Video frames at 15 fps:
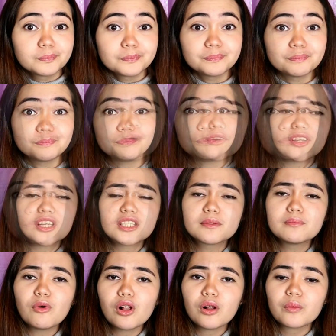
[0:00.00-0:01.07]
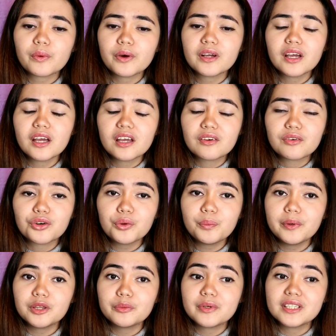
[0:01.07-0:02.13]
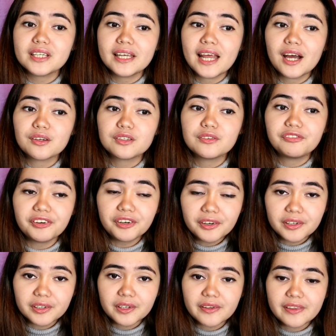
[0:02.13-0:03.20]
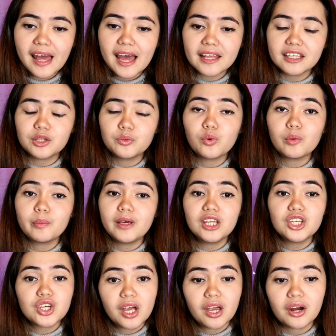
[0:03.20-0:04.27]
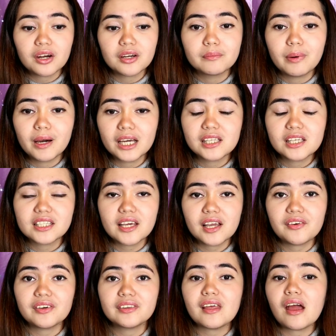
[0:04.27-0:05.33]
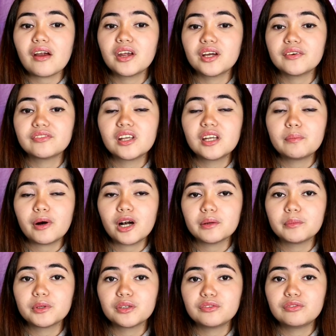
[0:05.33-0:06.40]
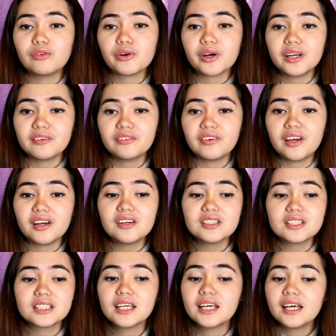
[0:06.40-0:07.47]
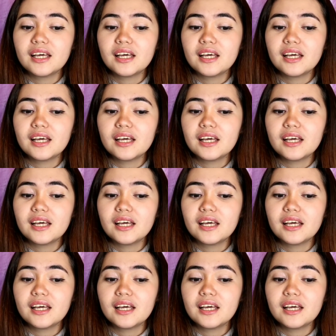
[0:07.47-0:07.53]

So about this small working group, it was announced further that it will be chaired by the Secretary of the Department of Foreign Affairs,